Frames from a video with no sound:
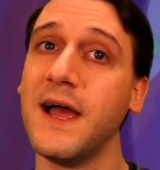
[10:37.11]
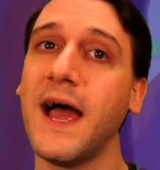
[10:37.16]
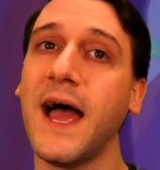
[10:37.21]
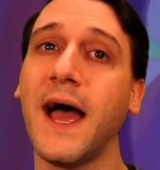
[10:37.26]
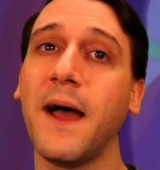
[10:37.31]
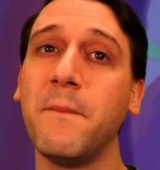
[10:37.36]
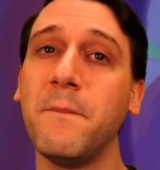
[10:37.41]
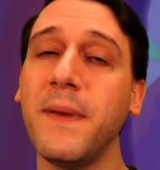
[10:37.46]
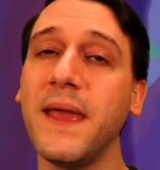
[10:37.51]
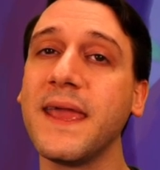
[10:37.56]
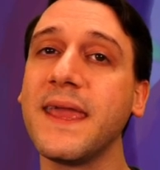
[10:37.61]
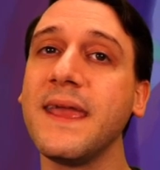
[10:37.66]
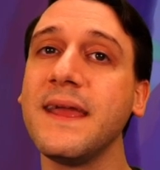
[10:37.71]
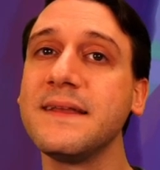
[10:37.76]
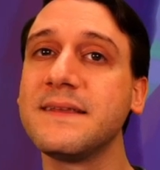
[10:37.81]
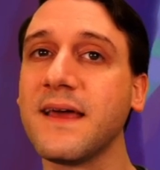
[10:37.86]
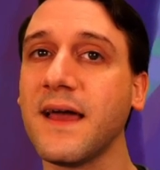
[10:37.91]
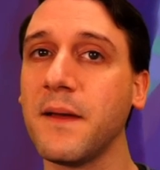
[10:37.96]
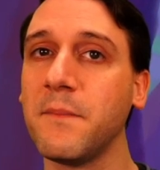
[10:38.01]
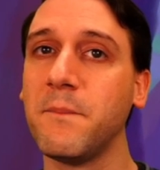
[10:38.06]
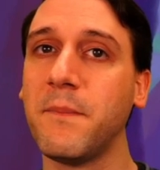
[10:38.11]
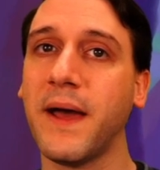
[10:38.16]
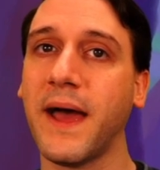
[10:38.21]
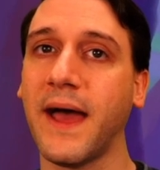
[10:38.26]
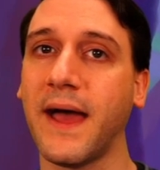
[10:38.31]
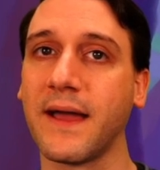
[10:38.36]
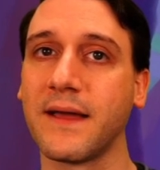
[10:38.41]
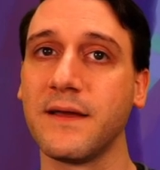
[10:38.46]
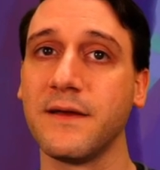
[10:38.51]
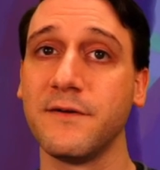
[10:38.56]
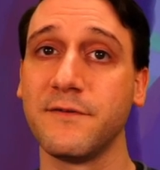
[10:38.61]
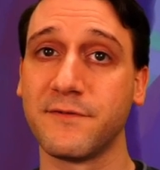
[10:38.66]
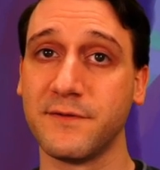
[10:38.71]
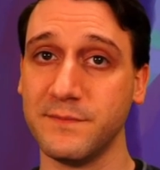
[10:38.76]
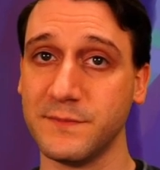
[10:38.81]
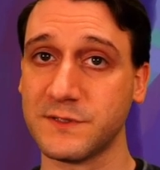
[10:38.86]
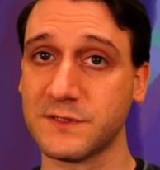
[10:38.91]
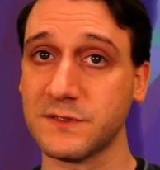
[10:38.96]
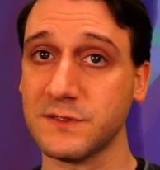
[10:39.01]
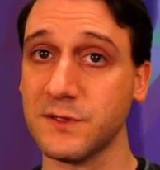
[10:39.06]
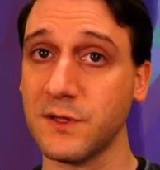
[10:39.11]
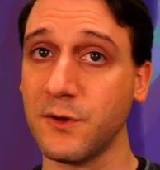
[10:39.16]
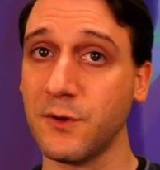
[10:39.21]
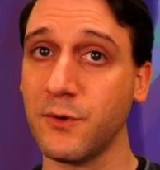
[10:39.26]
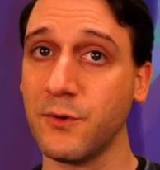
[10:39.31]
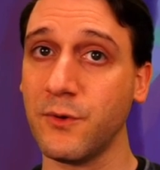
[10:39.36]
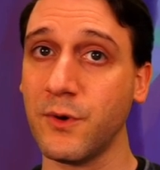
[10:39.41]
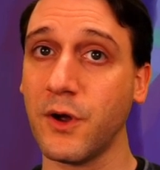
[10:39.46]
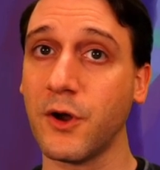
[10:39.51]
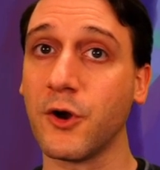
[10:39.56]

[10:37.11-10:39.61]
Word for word: at making time back from slow